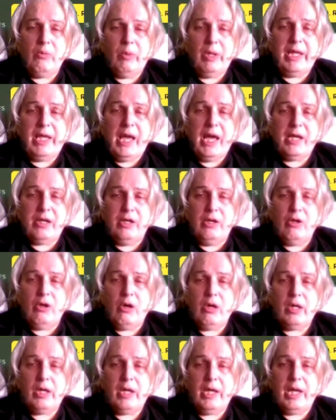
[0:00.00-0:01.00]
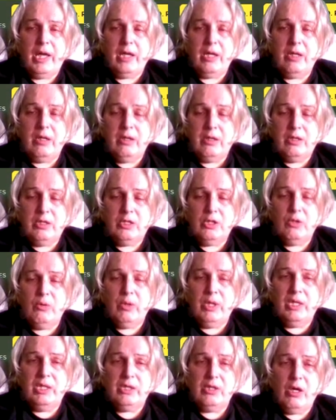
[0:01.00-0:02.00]
Well, he had a knock, and so
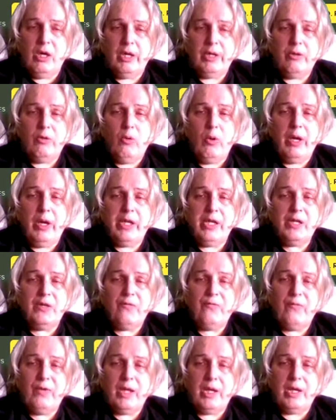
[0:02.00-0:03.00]
he's not quite as fit